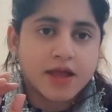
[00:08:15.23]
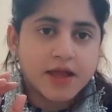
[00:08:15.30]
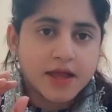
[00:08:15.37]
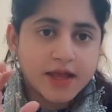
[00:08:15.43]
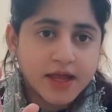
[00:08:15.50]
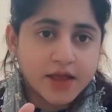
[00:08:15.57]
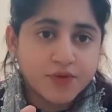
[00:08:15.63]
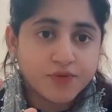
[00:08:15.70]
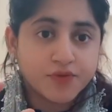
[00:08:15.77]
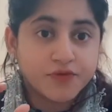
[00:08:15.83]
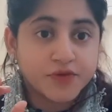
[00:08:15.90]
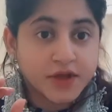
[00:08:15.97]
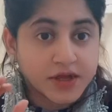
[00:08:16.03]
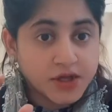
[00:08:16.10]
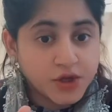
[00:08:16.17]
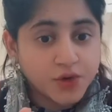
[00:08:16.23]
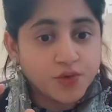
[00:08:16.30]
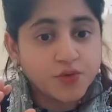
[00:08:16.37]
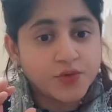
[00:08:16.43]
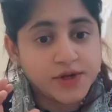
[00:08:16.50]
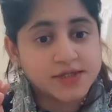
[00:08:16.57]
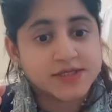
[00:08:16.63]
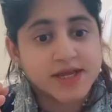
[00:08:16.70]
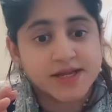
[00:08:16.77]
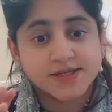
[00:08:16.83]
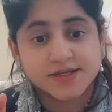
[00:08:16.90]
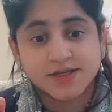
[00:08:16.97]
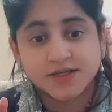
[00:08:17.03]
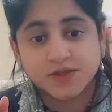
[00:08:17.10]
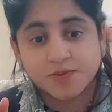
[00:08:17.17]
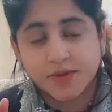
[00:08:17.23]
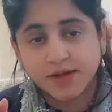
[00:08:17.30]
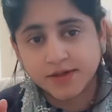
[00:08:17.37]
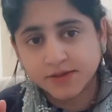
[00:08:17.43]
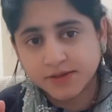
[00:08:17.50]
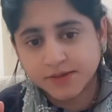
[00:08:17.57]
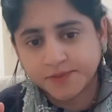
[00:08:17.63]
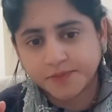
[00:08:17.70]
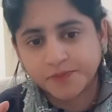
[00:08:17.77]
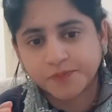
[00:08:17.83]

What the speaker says: if the QRISK assessment